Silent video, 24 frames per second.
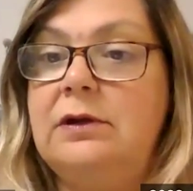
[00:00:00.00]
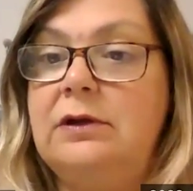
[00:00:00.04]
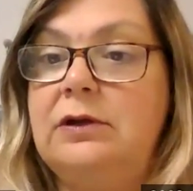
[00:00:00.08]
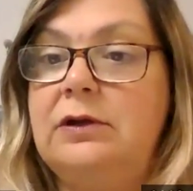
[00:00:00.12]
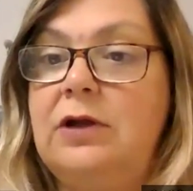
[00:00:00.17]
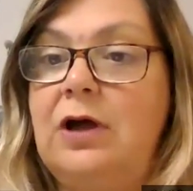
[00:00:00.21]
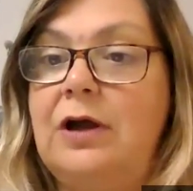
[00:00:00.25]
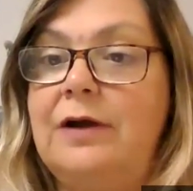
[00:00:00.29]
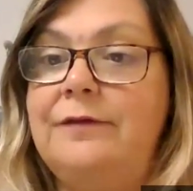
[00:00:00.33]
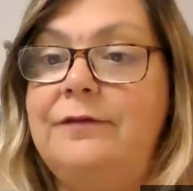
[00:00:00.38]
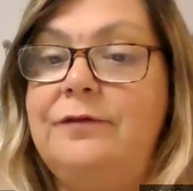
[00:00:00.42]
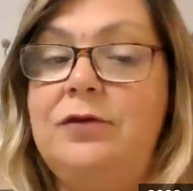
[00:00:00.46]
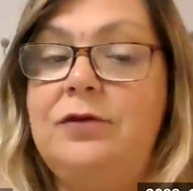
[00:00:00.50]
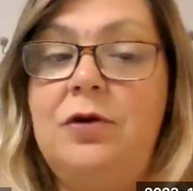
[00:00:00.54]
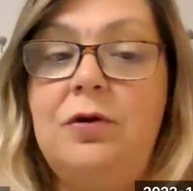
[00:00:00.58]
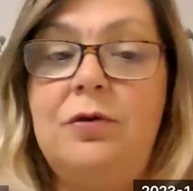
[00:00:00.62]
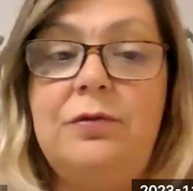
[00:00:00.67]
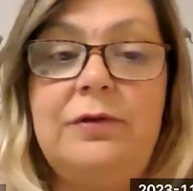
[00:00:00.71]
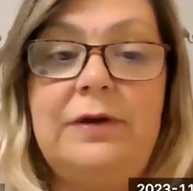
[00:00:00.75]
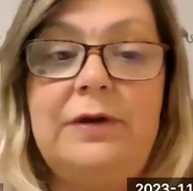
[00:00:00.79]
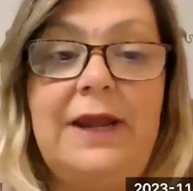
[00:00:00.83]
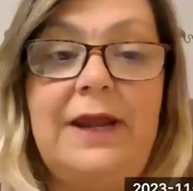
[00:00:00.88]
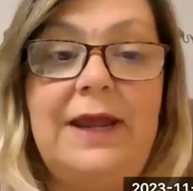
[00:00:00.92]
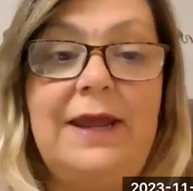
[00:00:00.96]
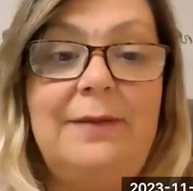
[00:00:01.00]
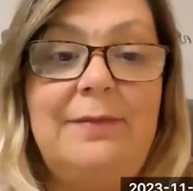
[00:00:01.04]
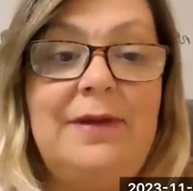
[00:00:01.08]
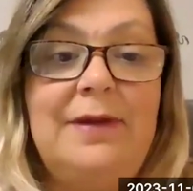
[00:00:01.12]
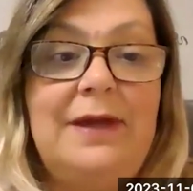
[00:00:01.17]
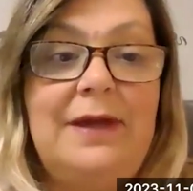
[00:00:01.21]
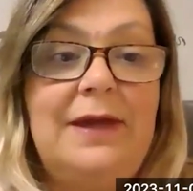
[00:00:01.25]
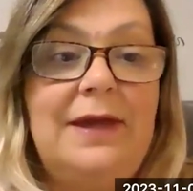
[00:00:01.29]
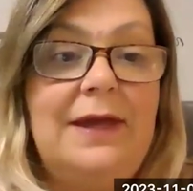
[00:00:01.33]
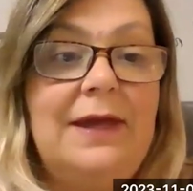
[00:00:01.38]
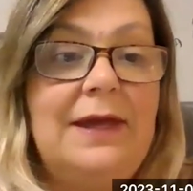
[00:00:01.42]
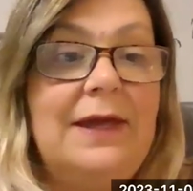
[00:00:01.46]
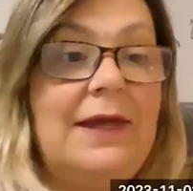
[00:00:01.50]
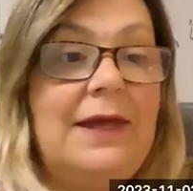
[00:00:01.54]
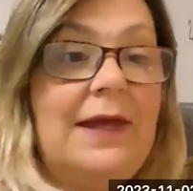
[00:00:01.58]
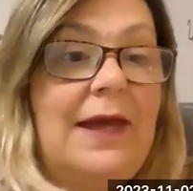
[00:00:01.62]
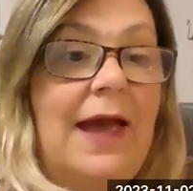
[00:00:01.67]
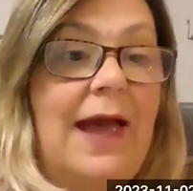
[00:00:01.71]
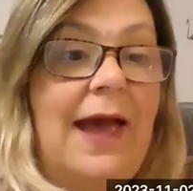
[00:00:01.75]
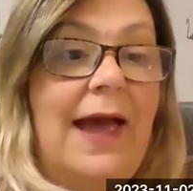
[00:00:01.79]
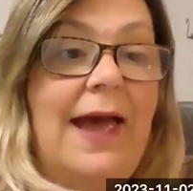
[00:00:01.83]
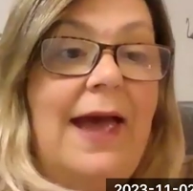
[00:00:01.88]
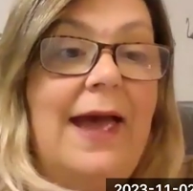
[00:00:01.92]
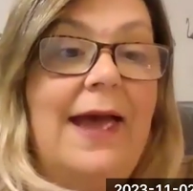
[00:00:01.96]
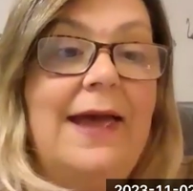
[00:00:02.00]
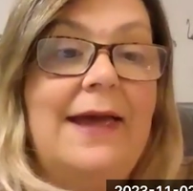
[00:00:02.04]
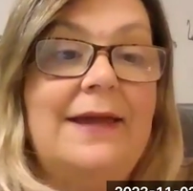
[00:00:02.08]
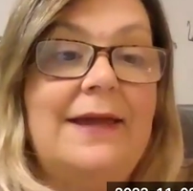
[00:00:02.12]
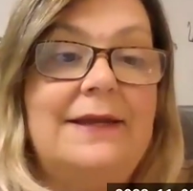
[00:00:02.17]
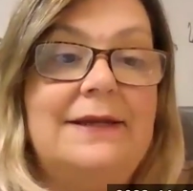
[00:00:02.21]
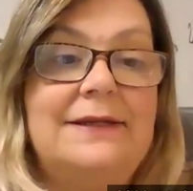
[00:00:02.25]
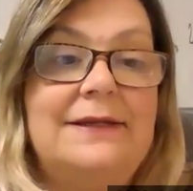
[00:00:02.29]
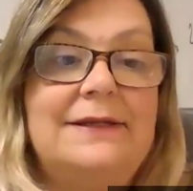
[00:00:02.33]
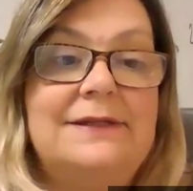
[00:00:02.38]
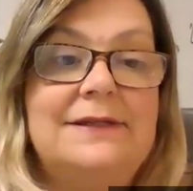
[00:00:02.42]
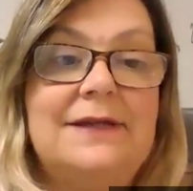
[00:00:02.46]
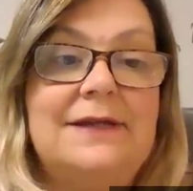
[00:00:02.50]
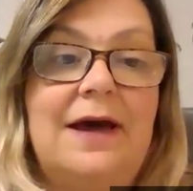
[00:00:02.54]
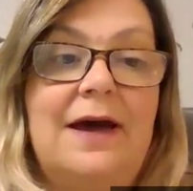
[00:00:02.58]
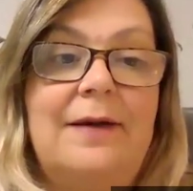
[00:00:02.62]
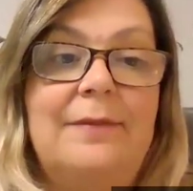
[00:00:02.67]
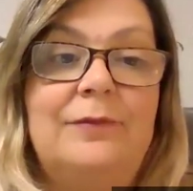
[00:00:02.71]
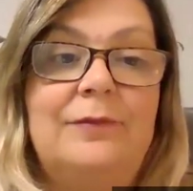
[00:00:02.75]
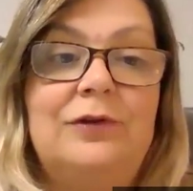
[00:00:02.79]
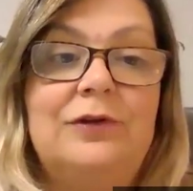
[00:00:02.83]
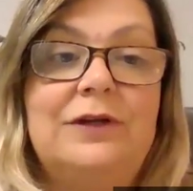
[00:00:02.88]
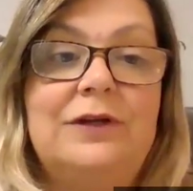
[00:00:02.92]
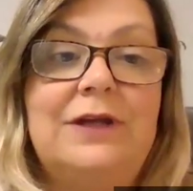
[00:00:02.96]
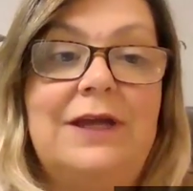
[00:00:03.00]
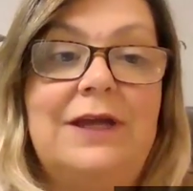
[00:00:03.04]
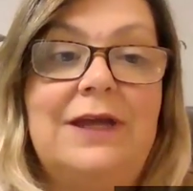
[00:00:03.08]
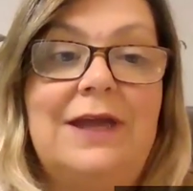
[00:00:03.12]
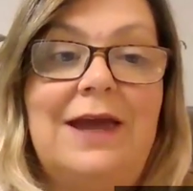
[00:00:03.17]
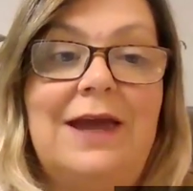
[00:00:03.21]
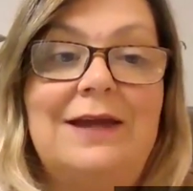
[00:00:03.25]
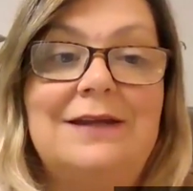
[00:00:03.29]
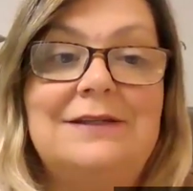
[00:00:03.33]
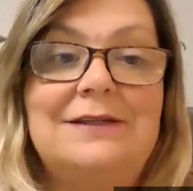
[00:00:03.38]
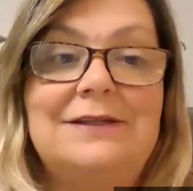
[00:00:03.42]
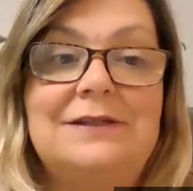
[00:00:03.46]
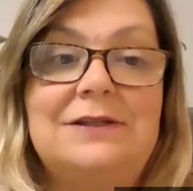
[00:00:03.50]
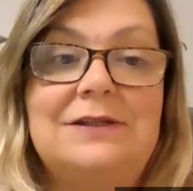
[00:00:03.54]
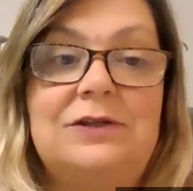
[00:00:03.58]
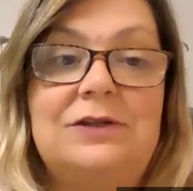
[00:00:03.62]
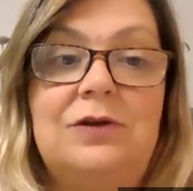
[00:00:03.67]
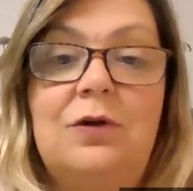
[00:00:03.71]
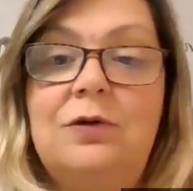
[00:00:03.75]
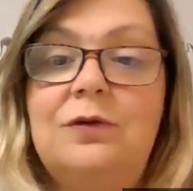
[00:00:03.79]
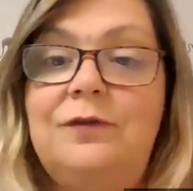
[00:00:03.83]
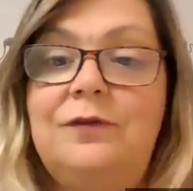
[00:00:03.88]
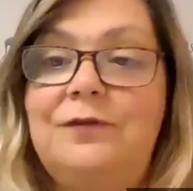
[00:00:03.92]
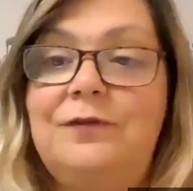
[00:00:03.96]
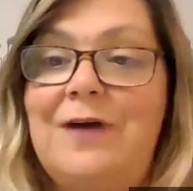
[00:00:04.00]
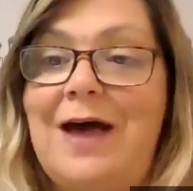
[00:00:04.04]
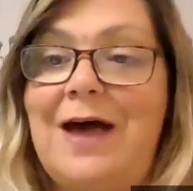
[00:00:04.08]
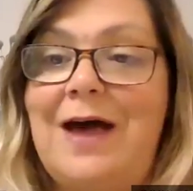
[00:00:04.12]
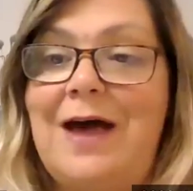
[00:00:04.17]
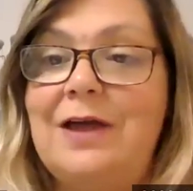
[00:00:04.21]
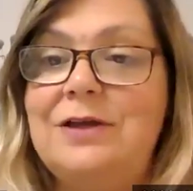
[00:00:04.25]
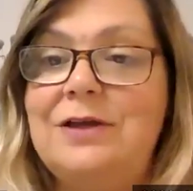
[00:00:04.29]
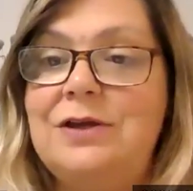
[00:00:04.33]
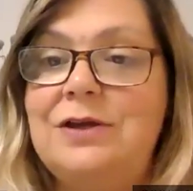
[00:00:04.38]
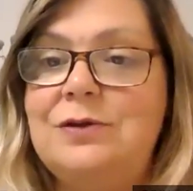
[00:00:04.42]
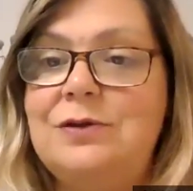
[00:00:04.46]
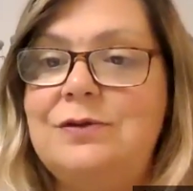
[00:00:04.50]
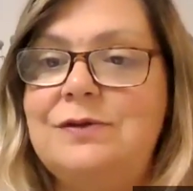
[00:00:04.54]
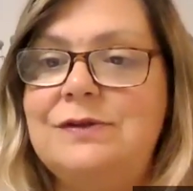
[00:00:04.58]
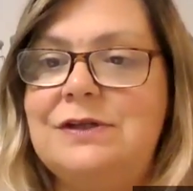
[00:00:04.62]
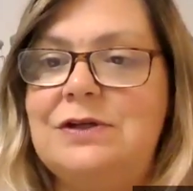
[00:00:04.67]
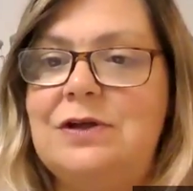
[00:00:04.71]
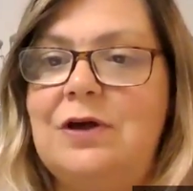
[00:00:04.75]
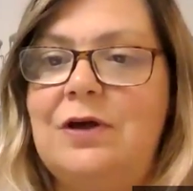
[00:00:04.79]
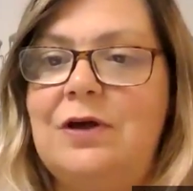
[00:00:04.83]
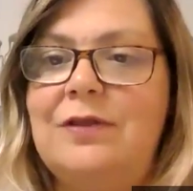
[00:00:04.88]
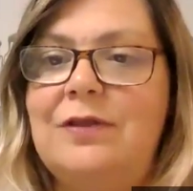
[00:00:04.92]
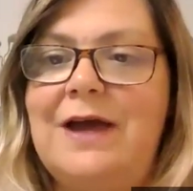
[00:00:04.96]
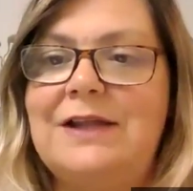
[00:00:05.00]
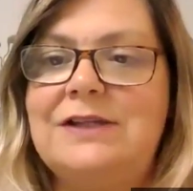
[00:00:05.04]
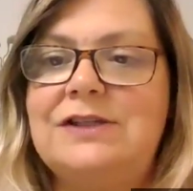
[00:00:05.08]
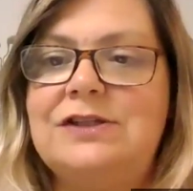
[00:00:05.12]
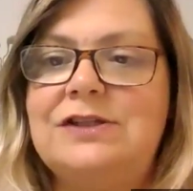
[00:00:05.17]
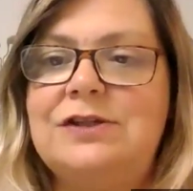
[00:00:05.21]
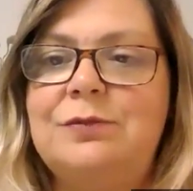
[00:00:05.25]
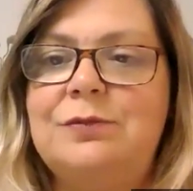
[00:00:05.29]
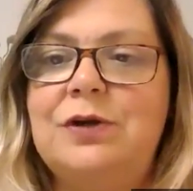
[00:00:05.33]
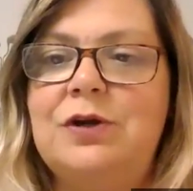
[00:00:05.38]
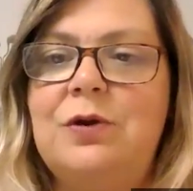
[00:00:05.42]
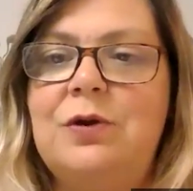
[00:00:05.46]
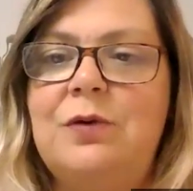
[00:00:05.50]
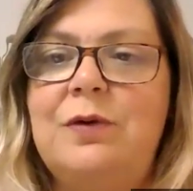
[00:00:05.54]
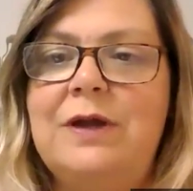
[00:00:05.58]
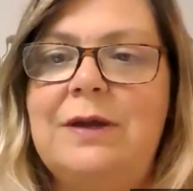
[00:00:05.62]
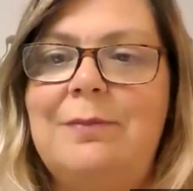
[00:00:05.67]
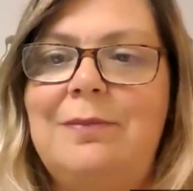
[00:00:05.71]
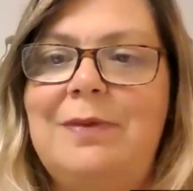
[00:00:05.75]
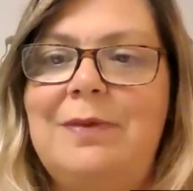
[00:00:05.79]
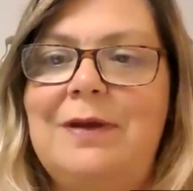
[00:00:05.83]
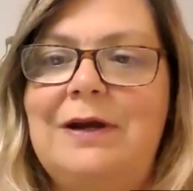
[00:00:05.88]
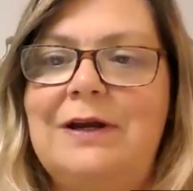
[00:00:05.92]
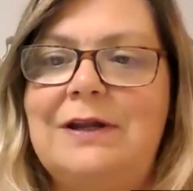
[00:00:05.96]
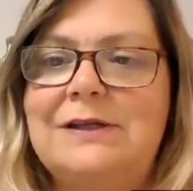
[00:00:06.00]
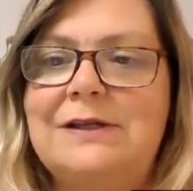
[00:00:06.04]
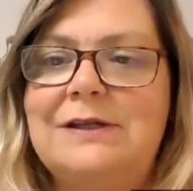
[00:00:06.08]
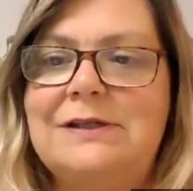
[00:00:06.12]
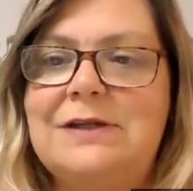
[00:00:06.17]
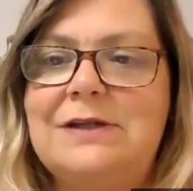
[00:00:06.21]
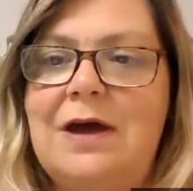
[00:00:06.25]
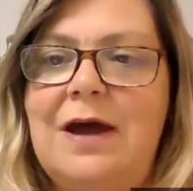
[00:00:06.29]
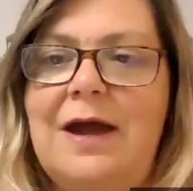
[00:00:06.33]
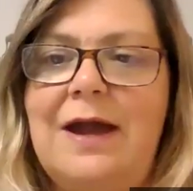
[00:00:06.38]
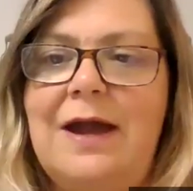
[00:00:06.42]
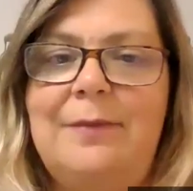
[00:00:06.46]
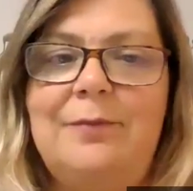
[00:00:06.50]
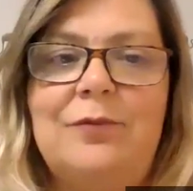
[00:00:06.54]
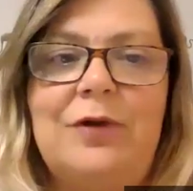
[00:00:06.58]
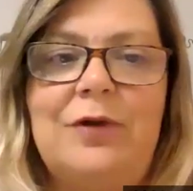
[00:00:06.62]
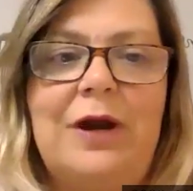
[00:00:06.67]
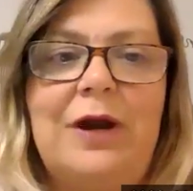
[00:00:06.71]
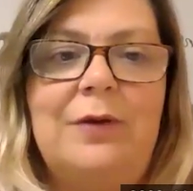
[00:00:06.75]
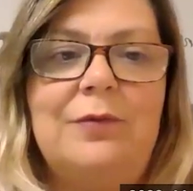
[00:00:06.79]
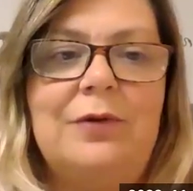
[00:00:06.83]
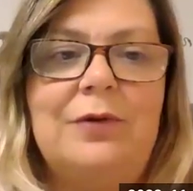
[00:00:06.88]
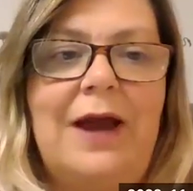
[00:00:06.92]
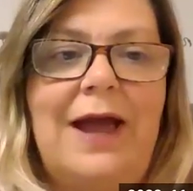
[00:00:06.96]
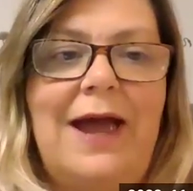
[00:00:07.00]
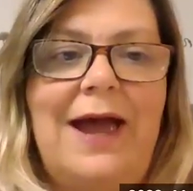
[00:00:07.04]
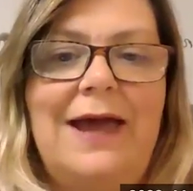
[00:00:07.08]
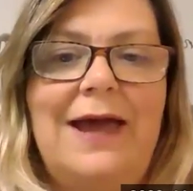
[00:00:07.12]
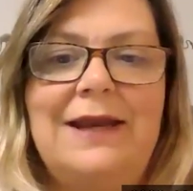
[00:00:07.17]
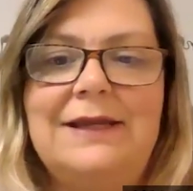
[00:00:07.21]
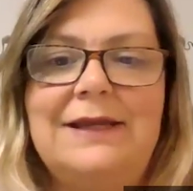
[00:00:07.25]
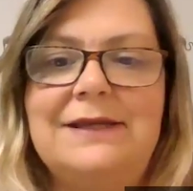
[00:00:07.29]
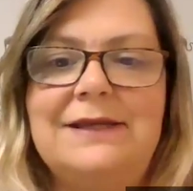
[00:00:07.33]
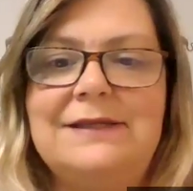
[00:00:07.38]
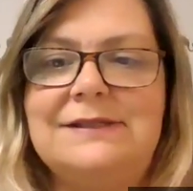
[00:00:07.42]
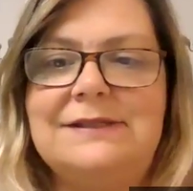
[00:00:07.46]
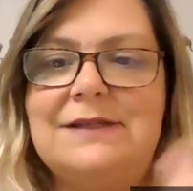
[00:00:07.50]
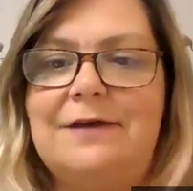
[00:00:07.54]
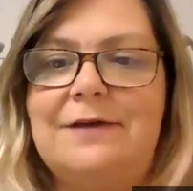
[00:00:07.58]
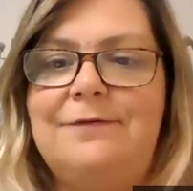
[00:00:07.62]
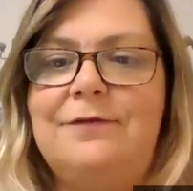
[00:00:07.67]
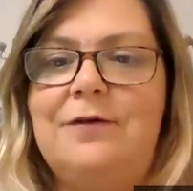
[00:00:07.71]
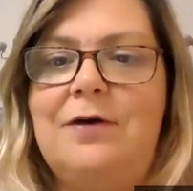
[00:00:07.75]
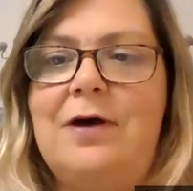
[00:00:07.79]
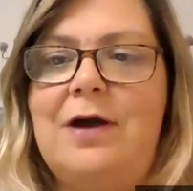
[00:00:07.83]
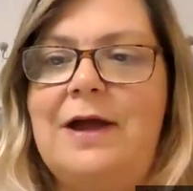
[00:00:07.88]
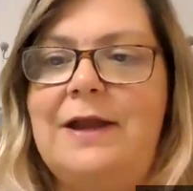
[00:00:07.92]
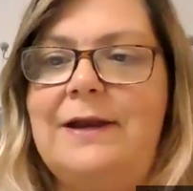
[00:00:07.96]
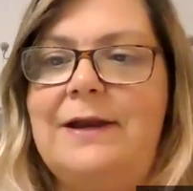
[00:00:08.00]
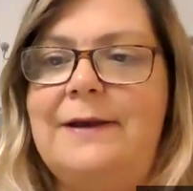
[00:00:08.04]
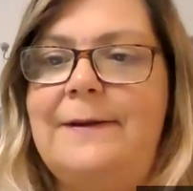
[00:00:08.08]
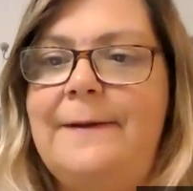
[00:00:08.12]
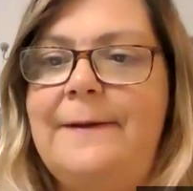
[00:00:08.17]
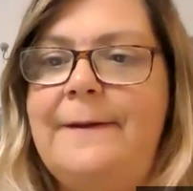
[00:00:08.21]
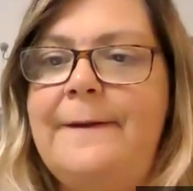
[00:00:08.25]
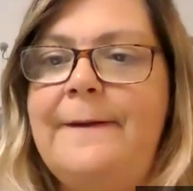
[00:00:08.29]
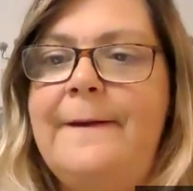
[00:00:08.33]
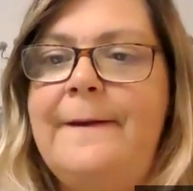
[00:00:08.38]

a lot of note naming and looking at note values and all that. So we're going a bit at a time, right? We're adding stuff on.